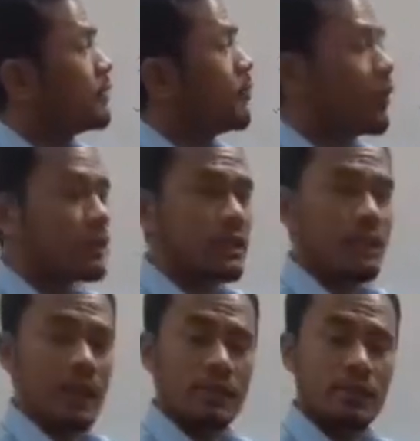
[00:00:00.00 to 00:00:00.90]
positive
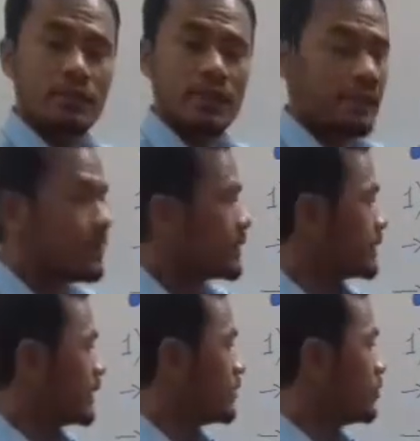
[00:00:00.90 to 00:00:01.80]
assertive
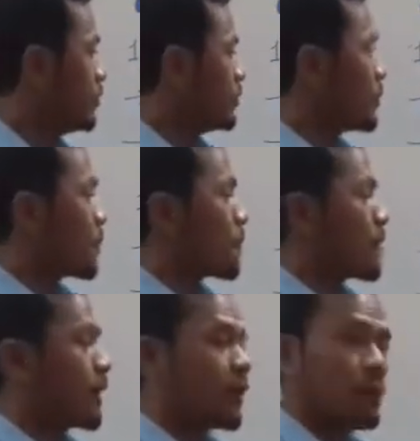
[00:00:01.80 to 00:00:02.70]
sentences into
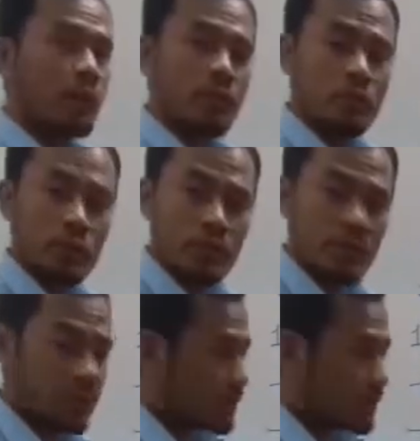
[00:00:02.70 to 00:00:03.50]
WH question,